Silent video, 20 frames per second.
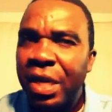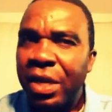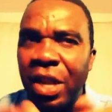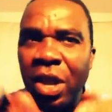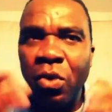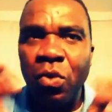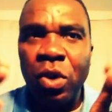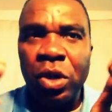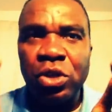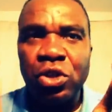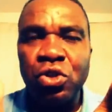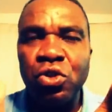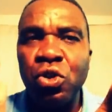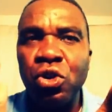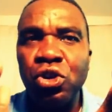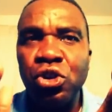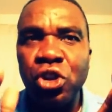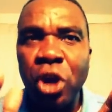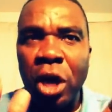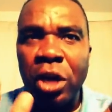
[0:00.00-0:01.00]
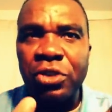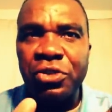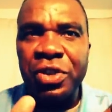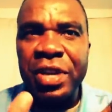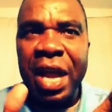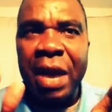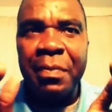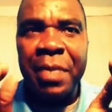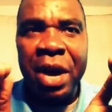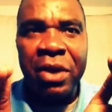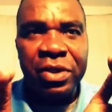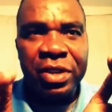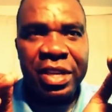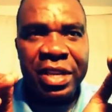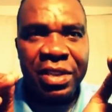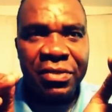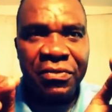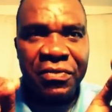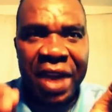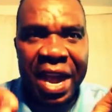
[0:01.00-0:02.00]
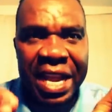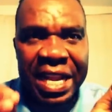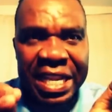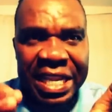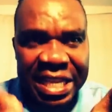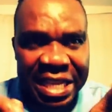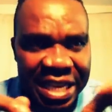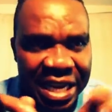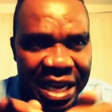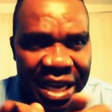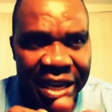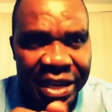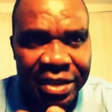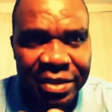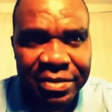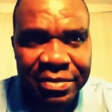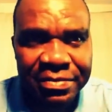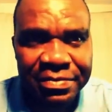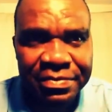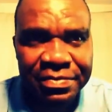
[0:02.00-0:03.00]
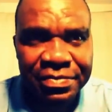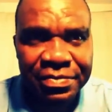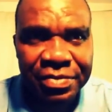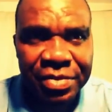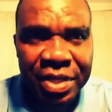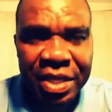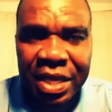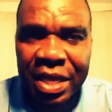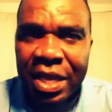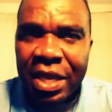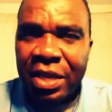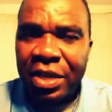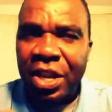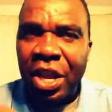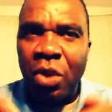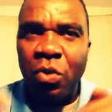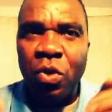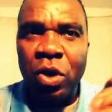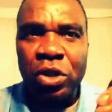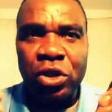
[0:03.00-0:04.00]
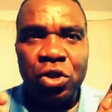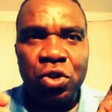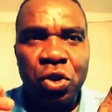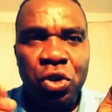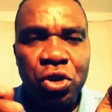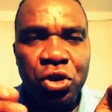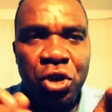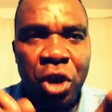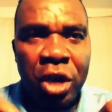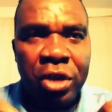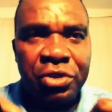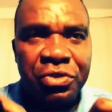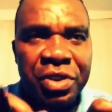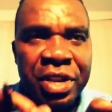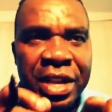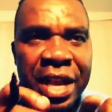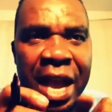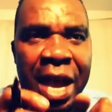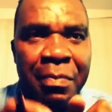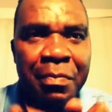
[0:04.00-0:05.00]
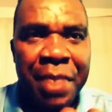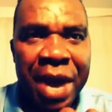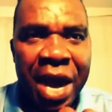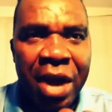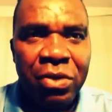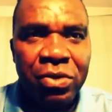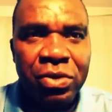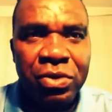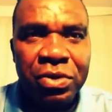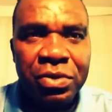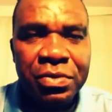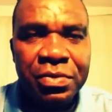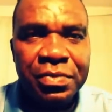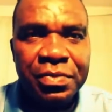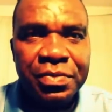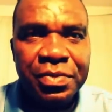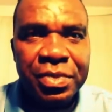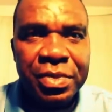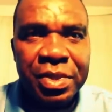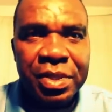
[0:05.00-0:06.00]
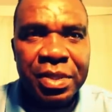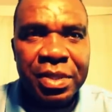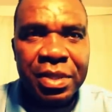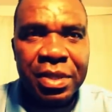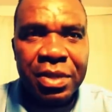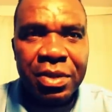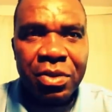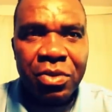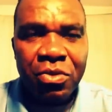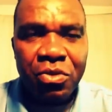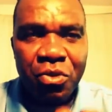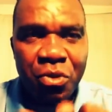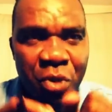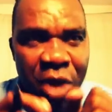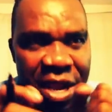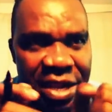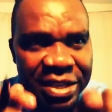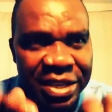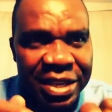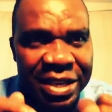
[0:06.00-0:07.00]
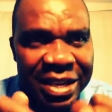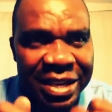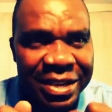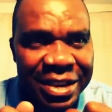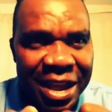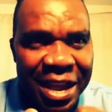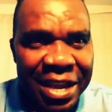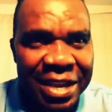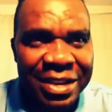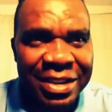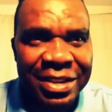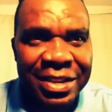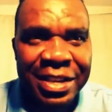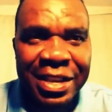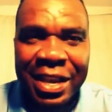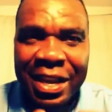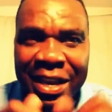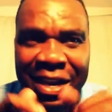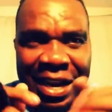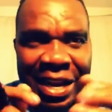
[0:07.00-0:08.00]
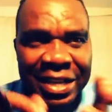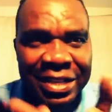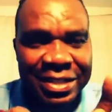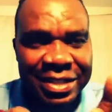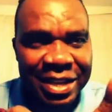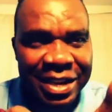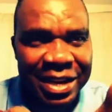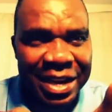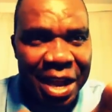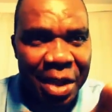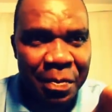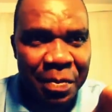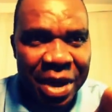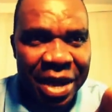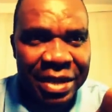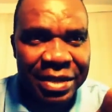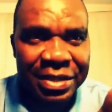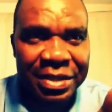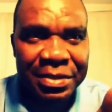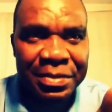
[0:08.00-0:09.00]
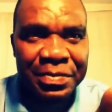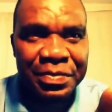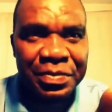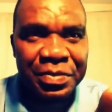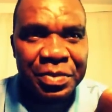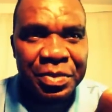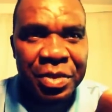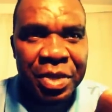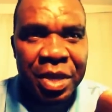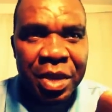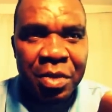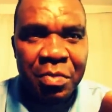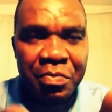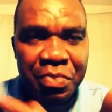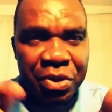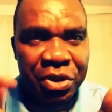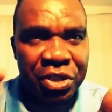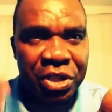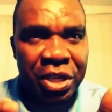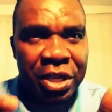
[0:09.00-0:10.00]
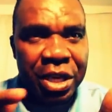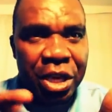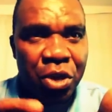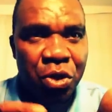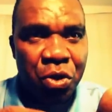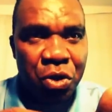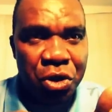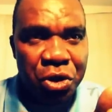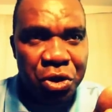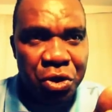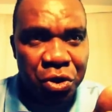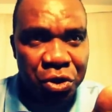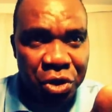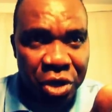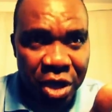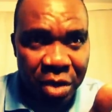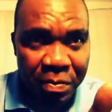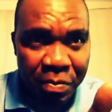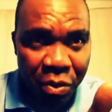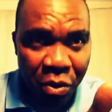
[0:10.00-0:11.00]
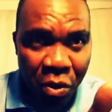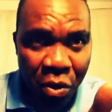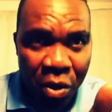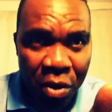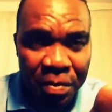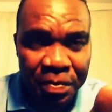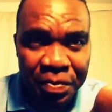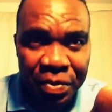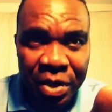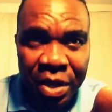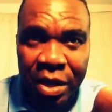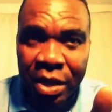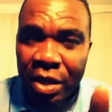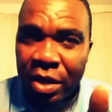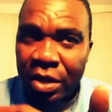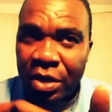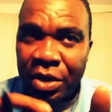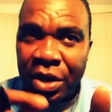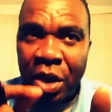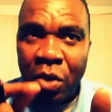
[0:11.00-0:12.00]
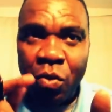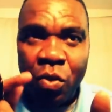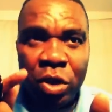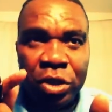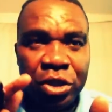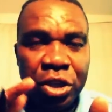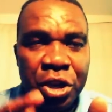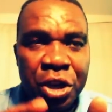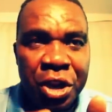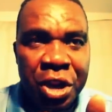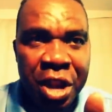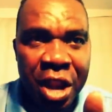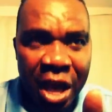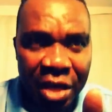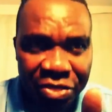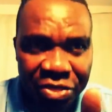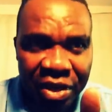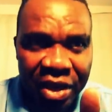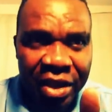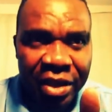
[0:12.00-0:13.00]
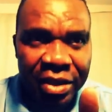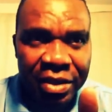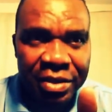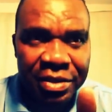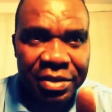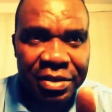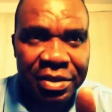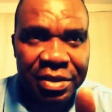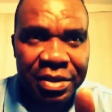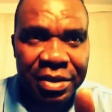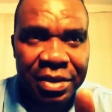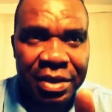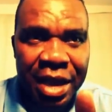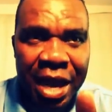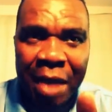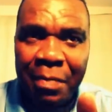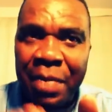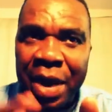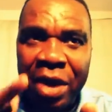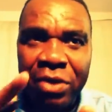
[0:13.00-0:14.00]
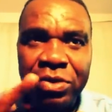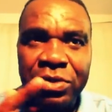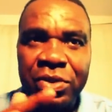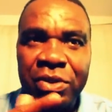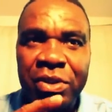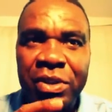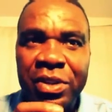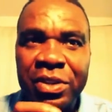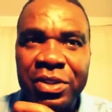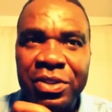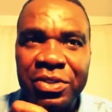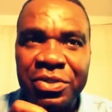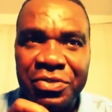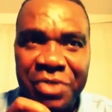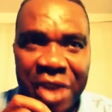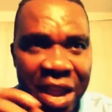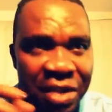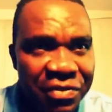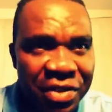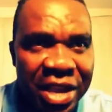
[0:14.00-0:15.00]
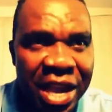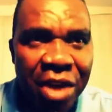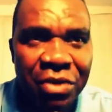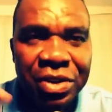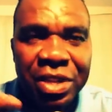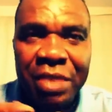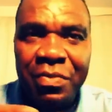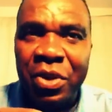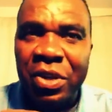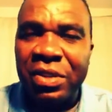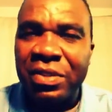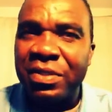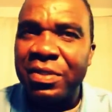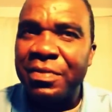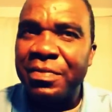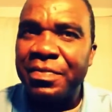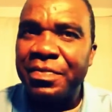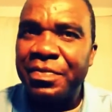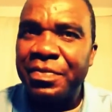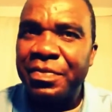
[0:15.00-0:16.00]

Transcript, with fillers: There was no doctrine about divine healing. There was no doctrine about raising the dead, cleansing lepers, preaching the good news to the poor. There was nothing about driving out demons.